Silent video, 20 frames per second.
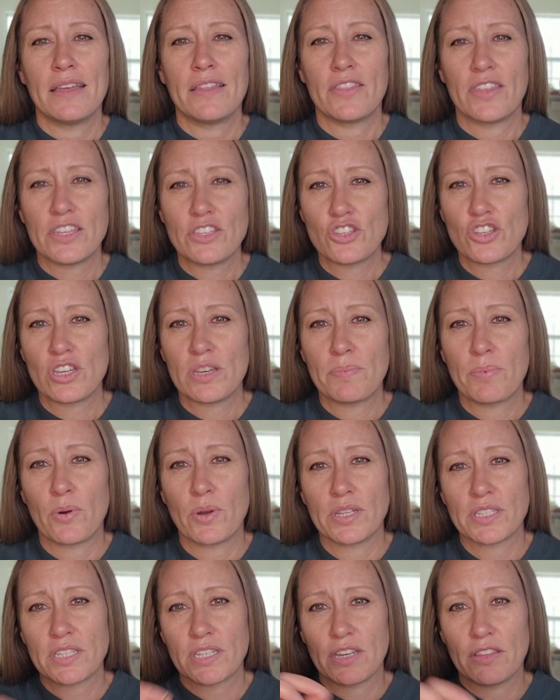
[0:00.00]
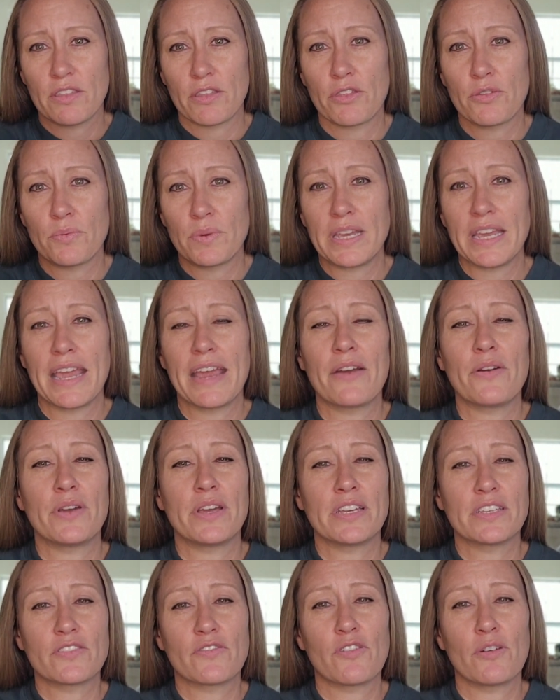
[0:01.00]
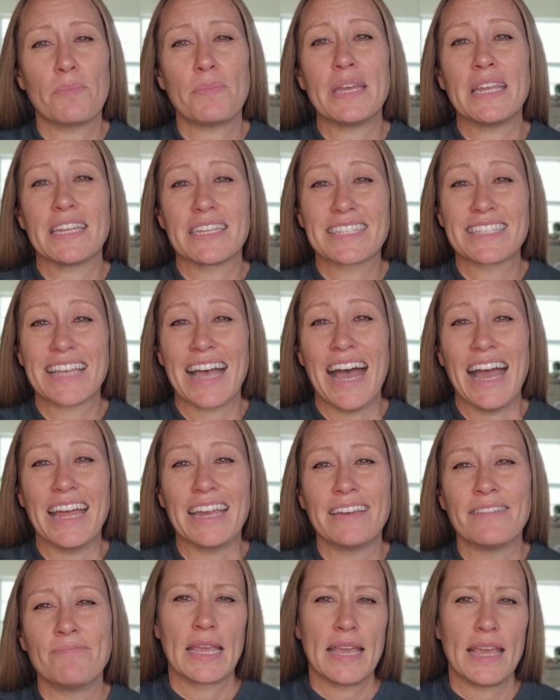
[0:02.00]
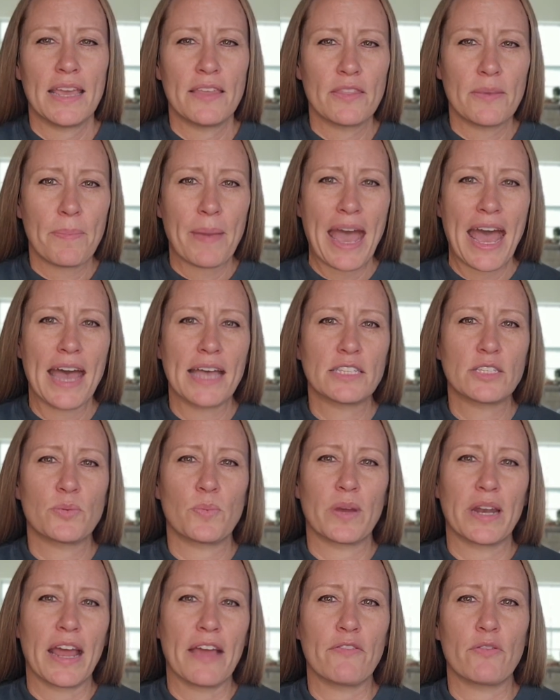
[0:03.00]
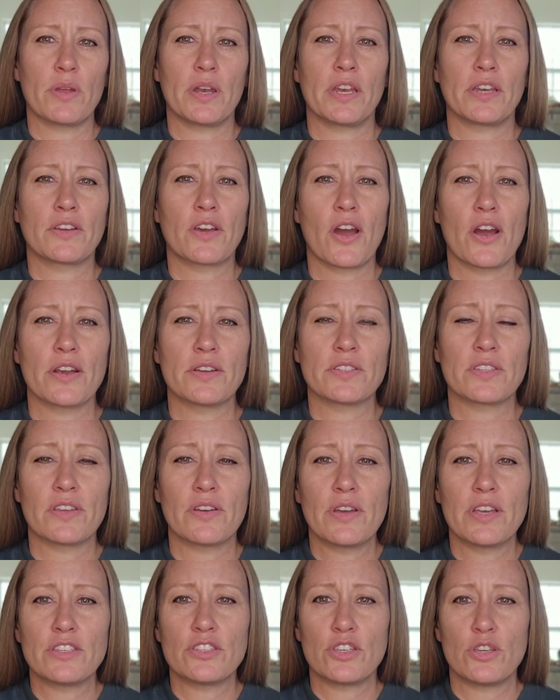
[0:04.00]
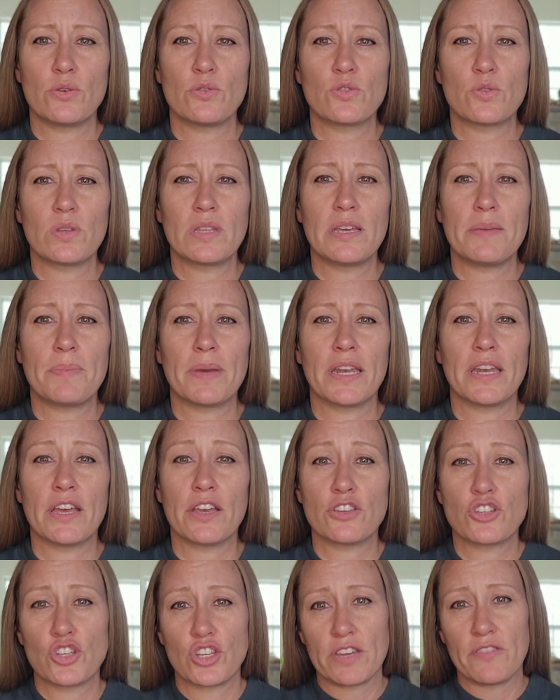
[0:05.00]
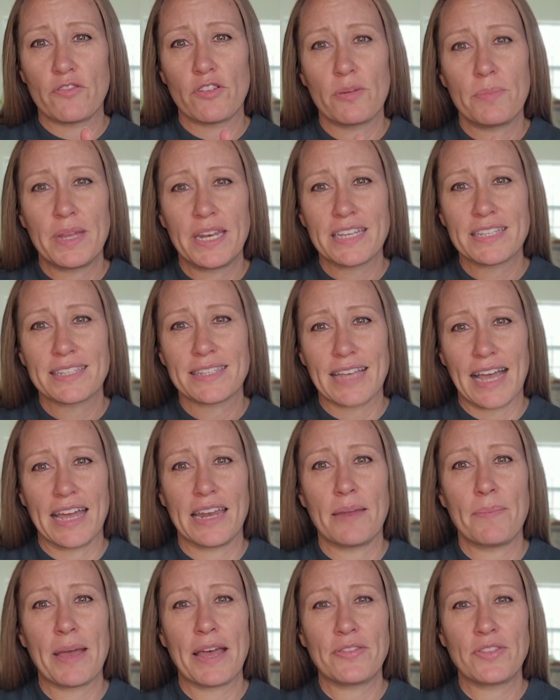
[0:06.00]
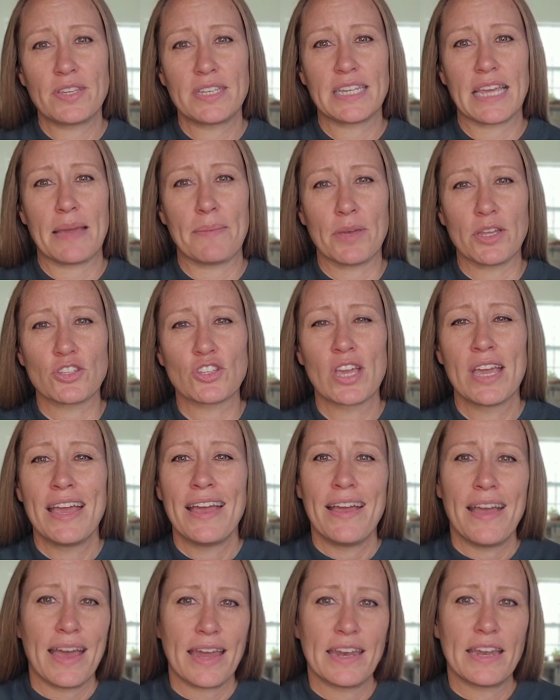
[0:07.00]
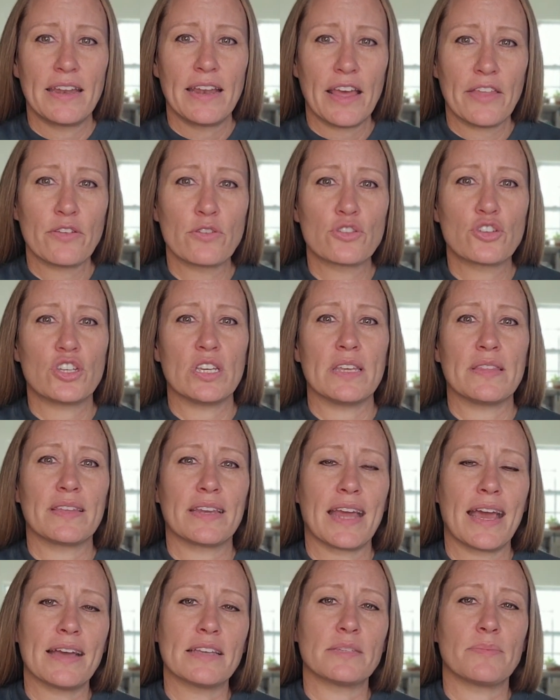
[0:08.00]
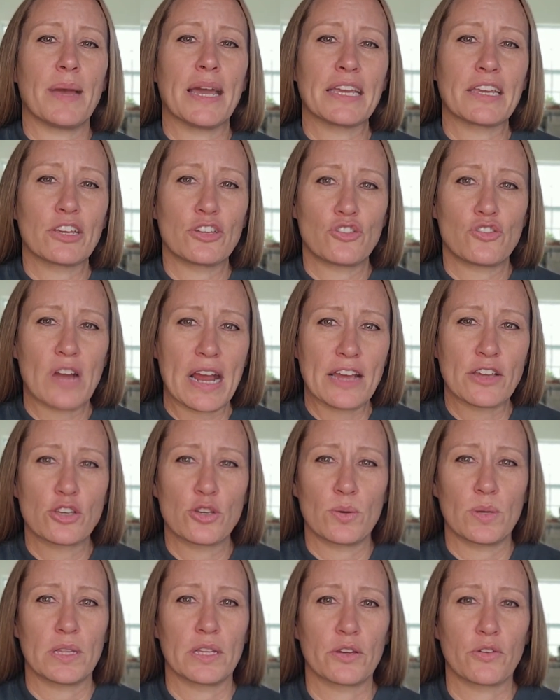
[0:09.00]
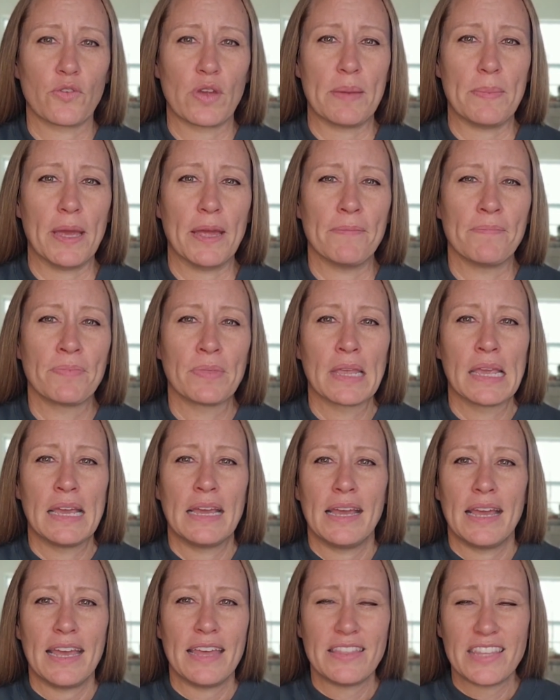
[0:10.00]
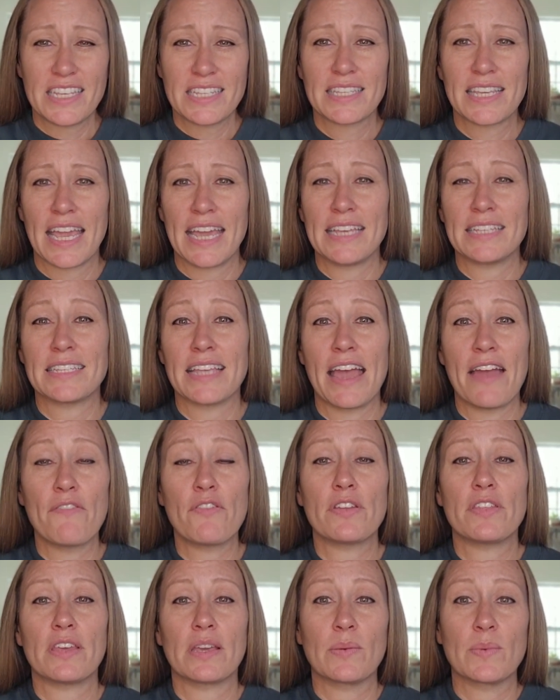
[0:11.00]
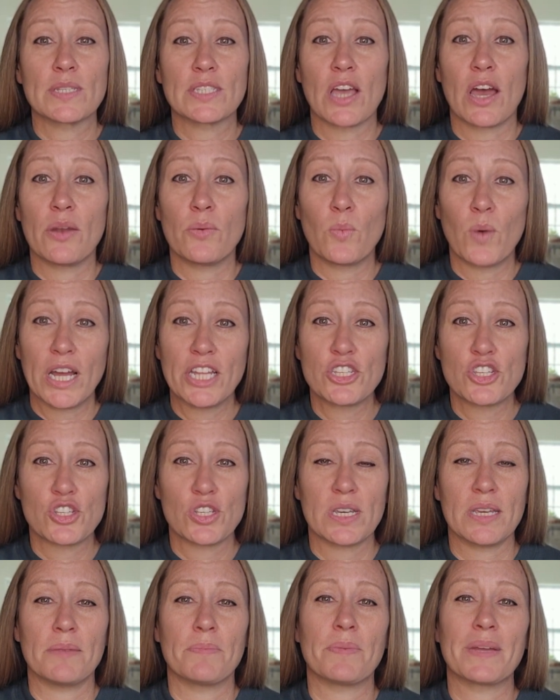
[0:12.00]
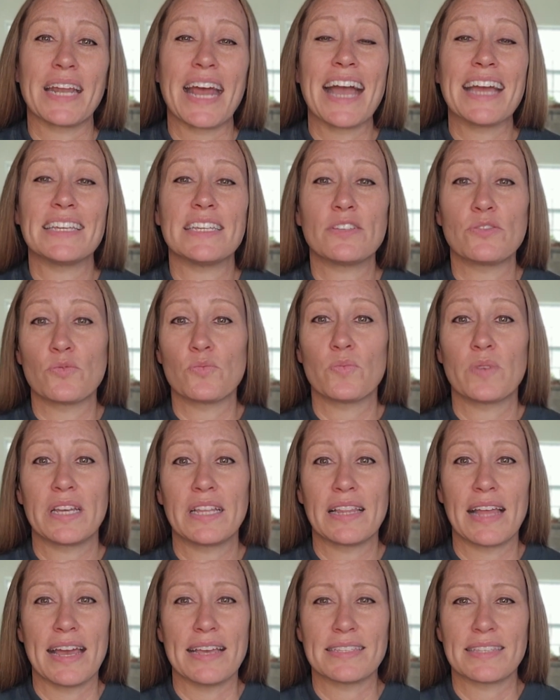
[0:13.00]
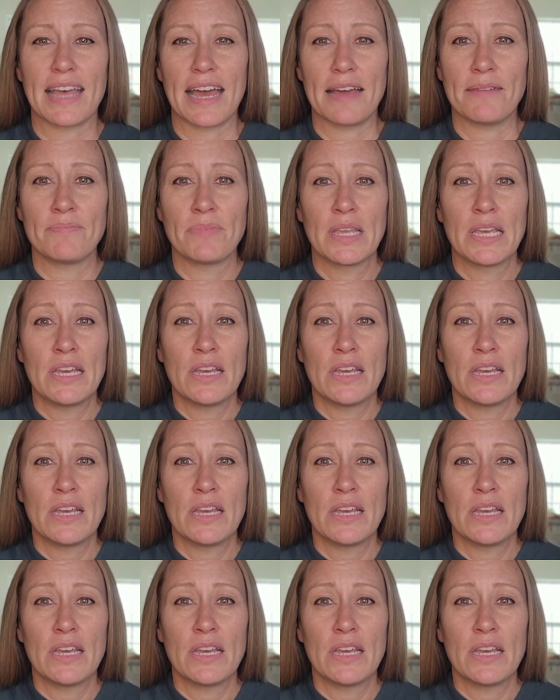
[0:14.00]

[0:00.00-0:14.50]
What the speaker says: Then she points to the three areas for me to sign. In the past, when I've rented cars, there has usually been a sheet for me to sign about the damage and another sheet that has my contractual agreement. In this case, everything was on one sheet, but I didn't realize that.